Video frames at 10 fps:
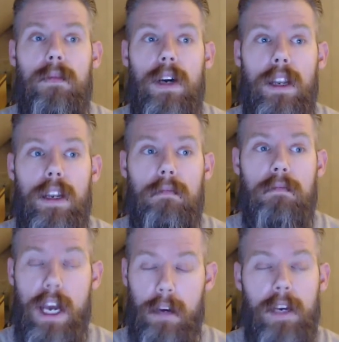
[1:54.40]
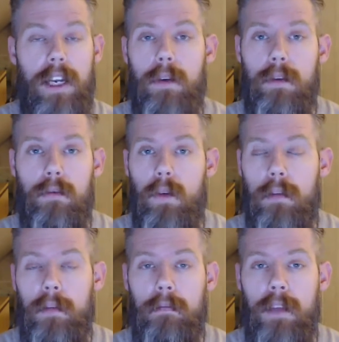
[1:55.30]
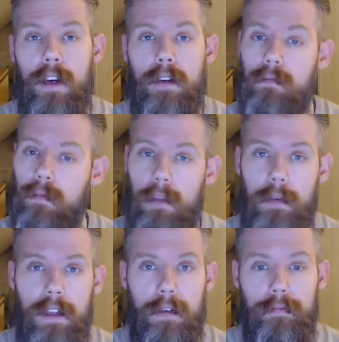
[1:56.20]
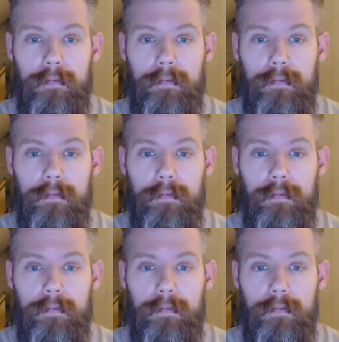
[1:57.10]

And yeah, anyone want to meet me there, I'll be there.